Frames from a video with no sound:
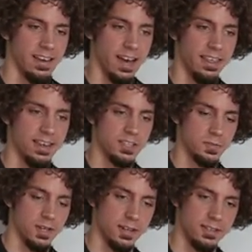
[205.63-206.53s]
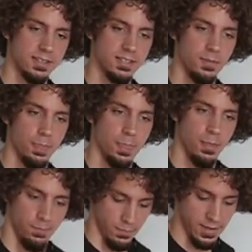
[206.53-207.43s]
I think it's because
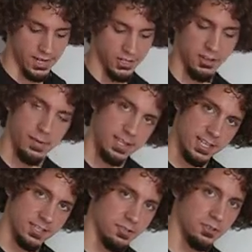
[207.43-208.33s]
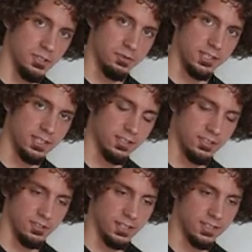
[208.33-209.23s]
the 8-string bass has those unison
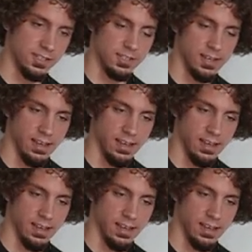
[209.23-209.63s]
strings.